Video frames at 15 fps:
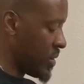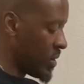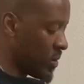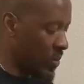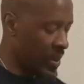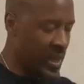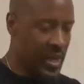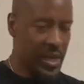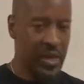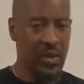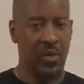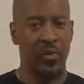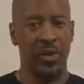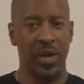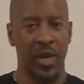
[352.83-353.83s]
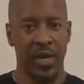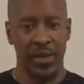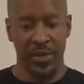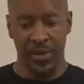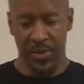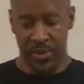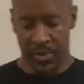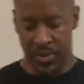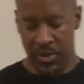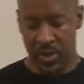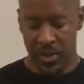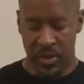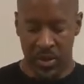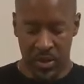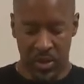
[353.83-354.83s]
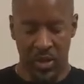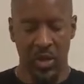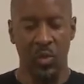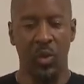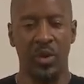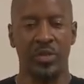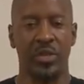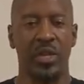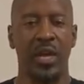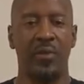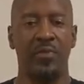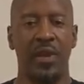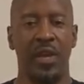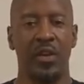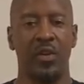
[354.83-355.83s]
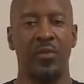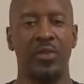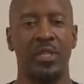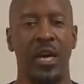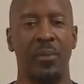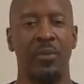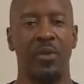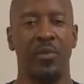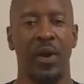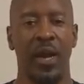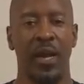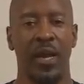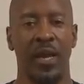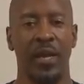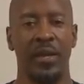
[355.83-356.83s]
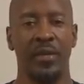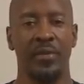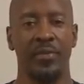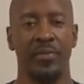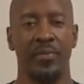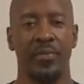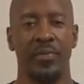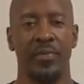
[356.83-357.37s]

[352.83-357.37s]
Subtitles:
One hand over the other, you want your left hand over top of the right hand.